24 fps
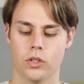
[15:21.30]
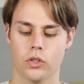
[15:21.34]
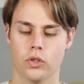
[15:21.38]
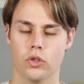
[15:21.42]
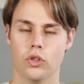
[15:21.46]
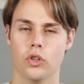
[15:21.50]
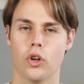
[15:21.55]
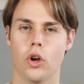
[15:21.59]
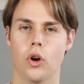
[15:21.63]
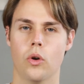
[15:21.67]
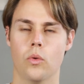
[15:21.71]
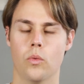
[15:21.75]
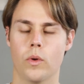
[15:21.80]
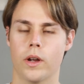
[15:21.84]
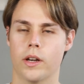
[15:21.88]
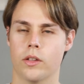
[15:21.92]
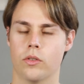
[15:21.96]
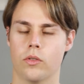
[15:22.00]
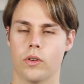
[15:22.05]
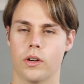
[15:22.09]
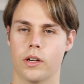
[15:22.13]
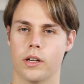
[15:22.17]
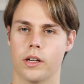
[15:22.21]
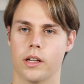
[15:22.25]
you know
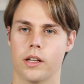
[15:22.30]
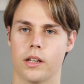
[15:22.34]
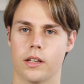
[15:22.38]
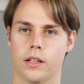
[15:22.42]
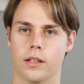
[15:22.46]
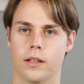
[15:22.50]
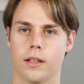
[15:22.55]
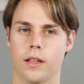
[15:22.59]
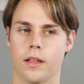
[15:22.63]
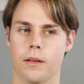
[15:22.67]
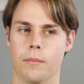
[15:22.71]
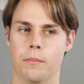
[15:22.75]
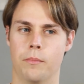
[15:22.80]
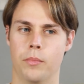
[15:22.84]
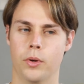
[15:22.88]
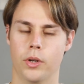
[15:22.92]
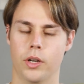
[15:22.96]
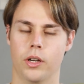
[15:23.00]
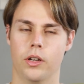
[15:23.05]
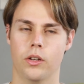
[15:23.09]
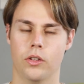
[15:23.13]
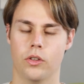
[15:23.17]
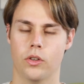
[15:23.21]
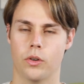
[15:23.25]
what you are
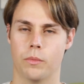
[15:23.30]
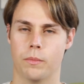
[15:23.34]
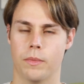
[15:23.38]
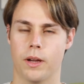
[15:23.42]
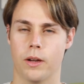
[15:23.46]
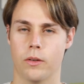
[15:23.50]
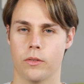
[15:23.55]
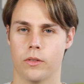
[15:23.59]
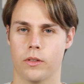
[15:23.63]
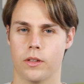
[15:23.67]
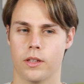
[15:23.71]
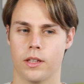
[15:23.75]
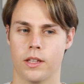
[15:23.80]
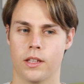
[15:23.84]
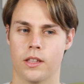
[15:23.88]
putting in your mouth.